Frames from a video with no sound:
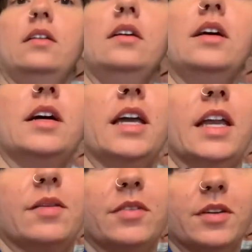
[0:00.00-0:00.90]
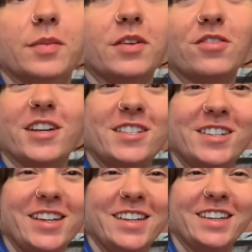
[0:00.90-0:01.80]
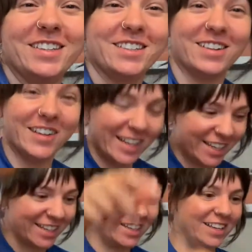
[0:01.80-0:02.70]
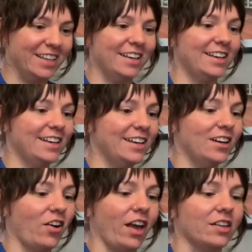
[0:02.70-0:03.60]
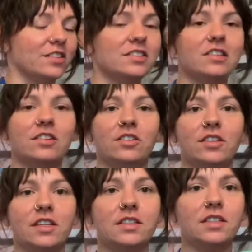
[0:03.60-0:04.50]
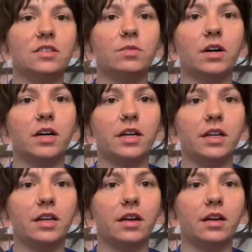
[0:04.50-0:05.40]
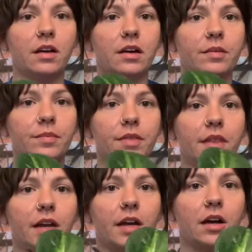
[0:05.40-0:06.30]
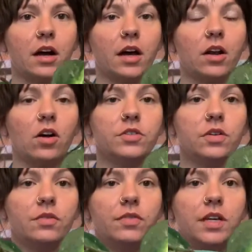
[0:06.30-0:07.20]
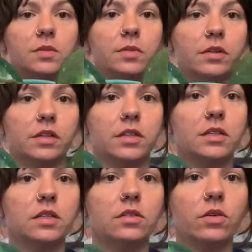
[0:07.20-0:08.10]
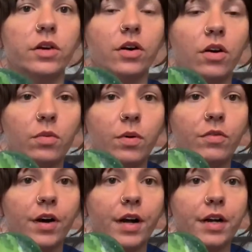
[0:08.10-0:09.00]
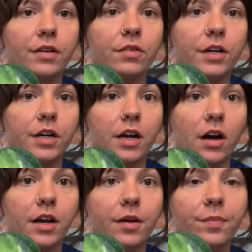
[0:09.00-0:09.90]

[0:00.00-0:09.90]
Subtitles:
Again, I'm gonna be reaching, sorry. Okay, so this is one that I got also on Facebook. This is Hoya obovata variegata.